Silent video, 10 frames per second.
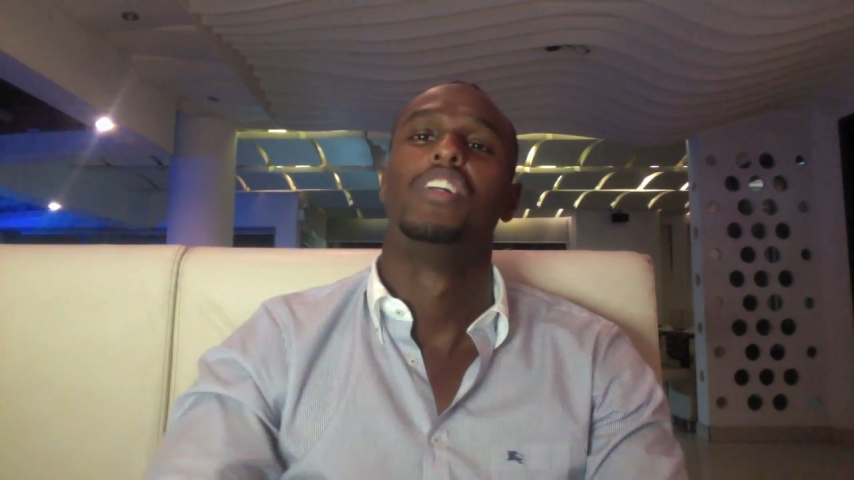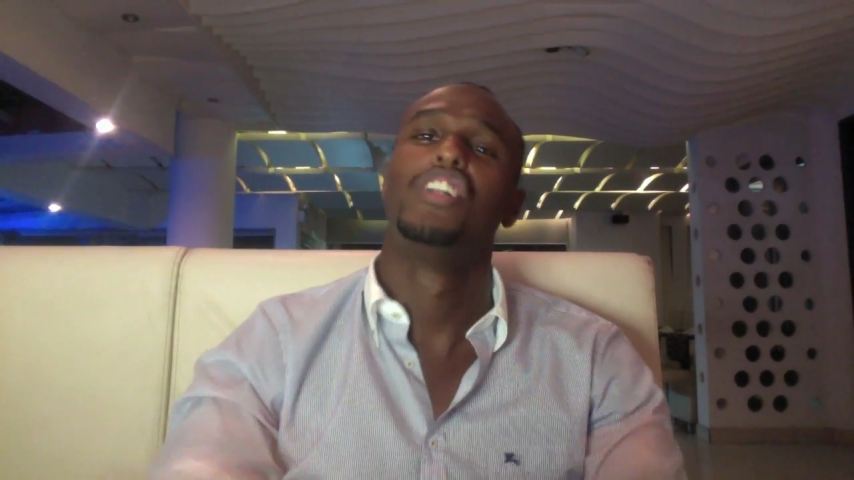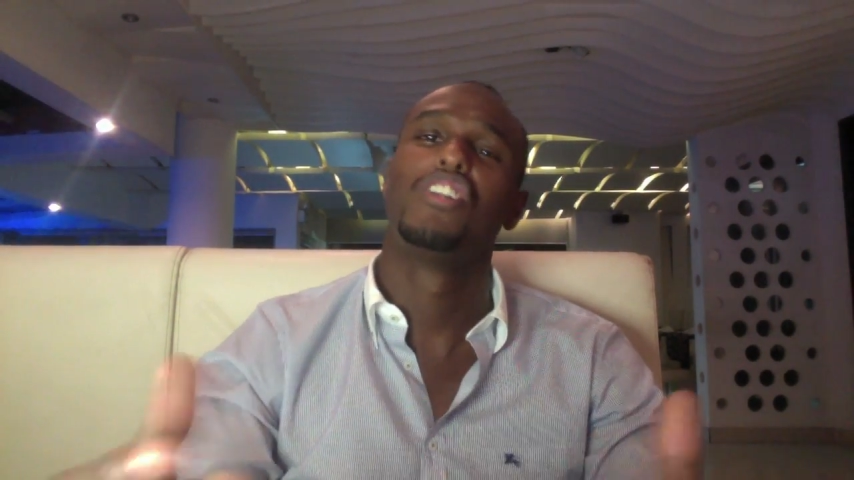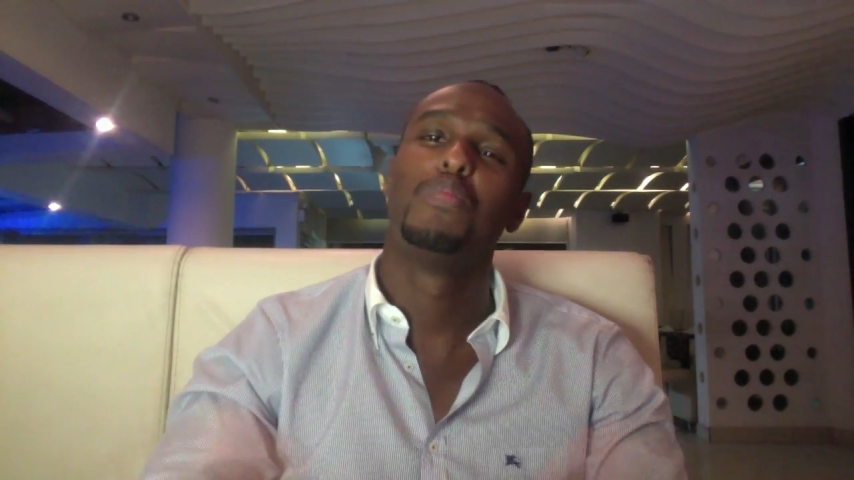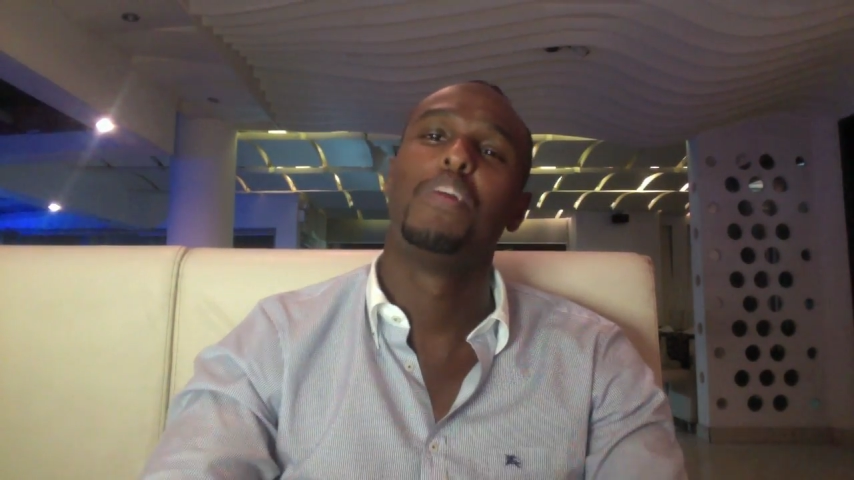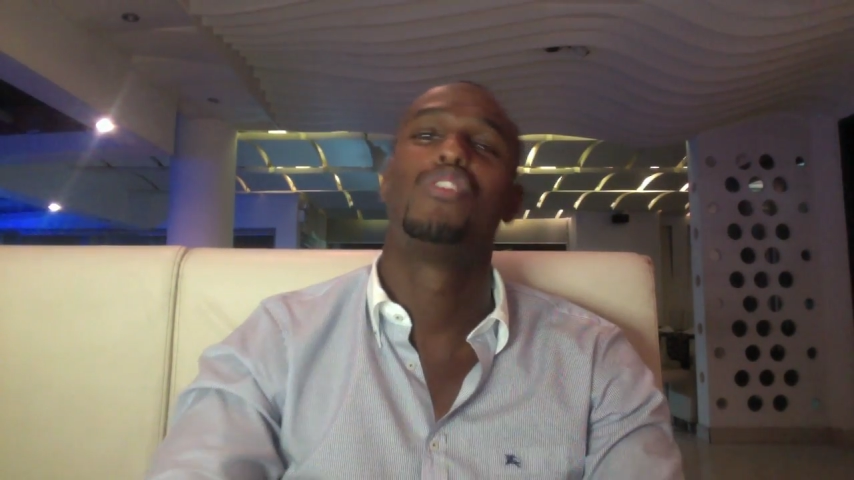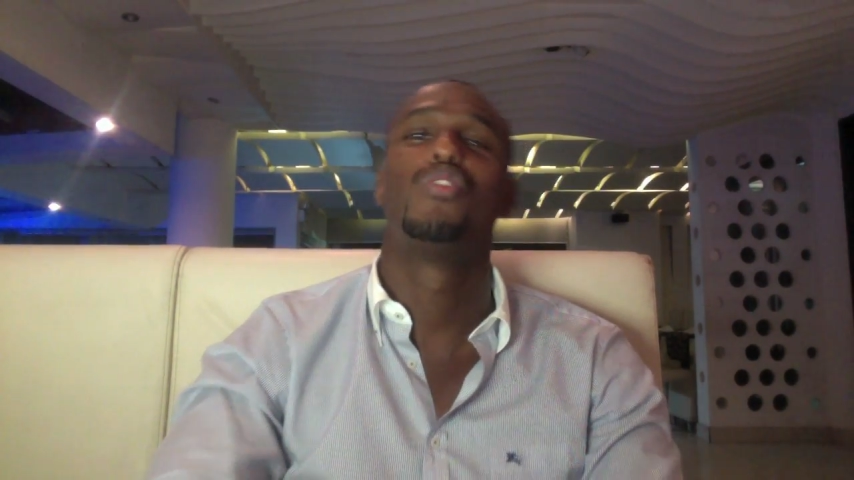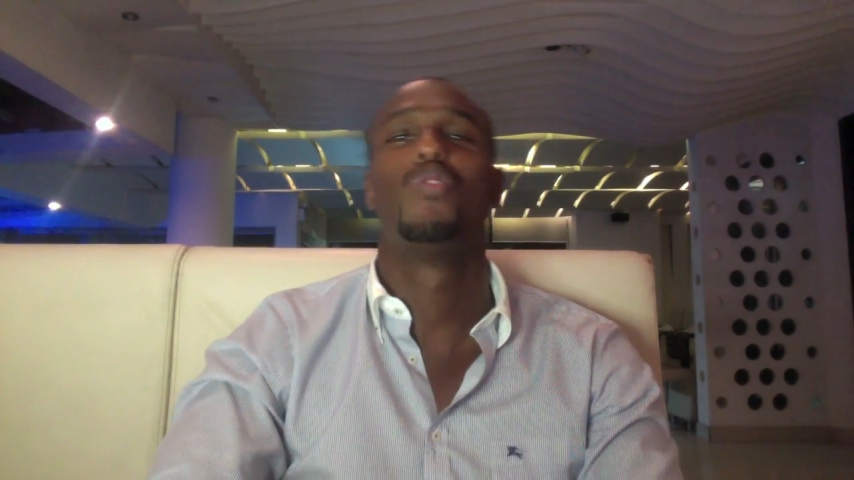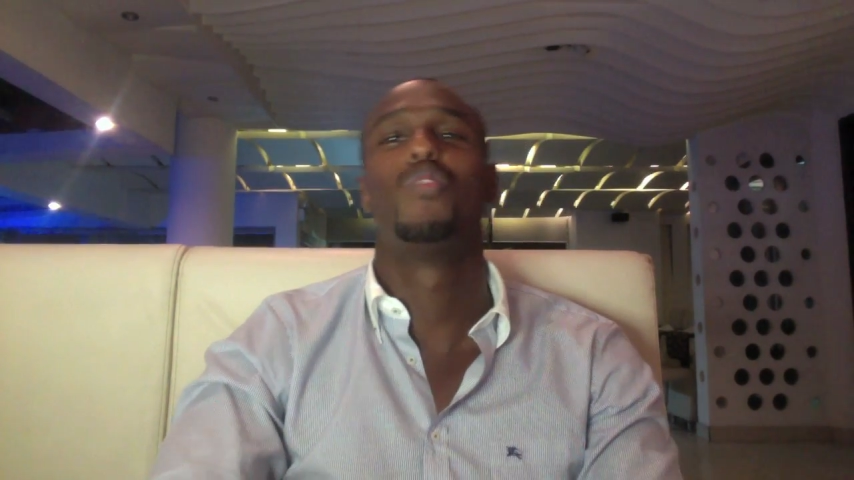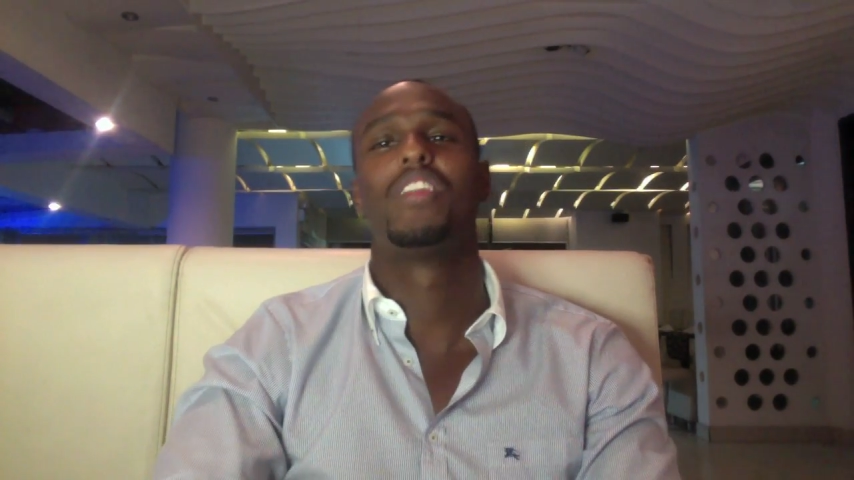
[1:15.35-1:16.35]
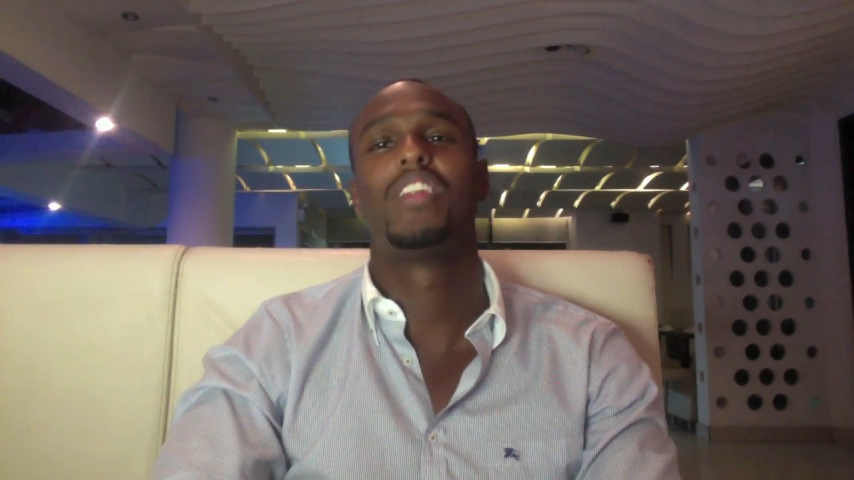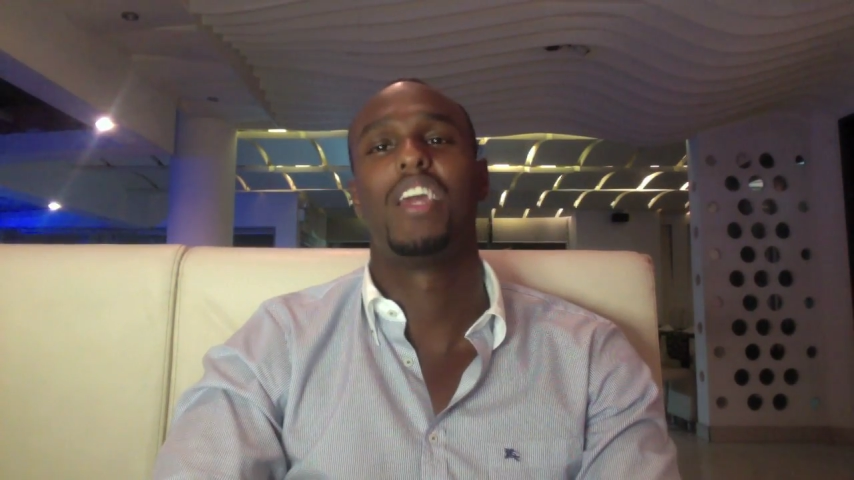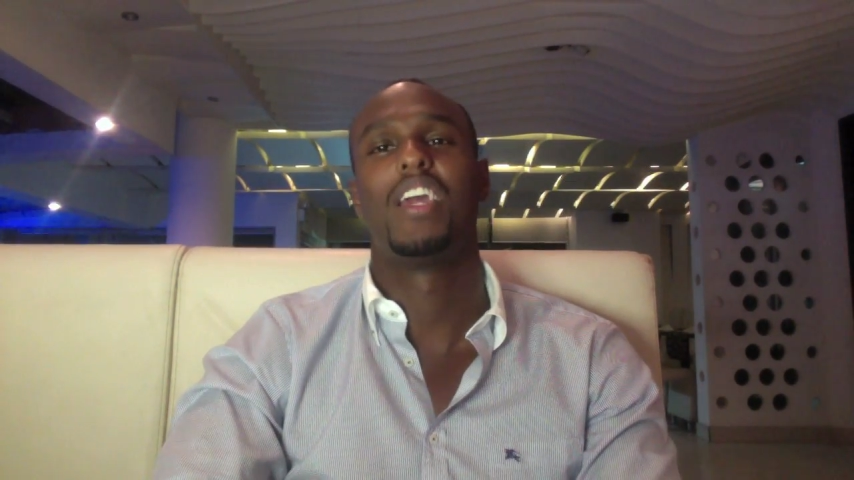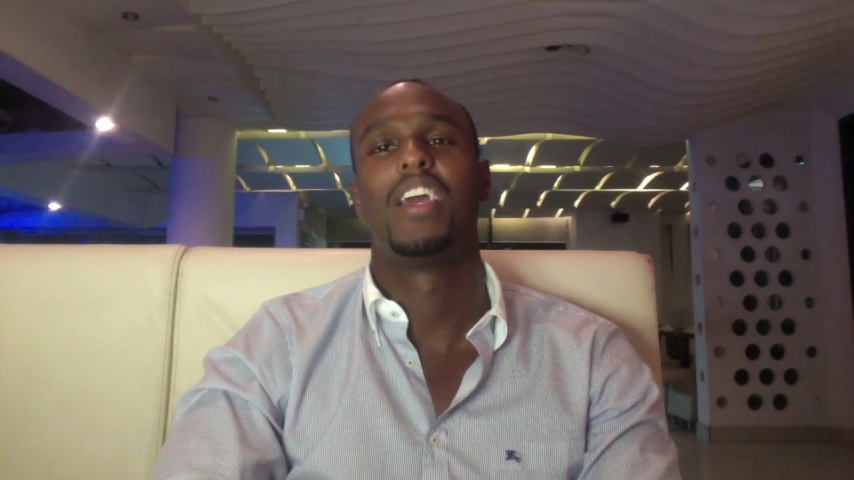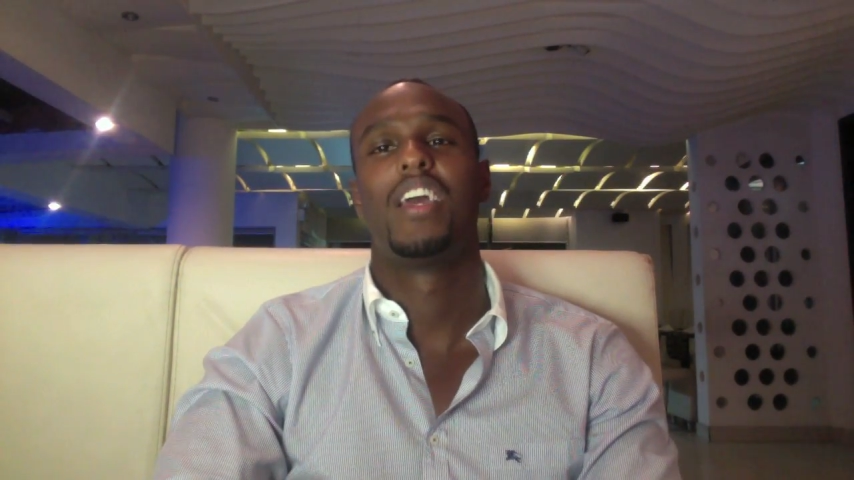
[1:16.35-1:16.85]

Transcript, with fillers: just make sure one thing: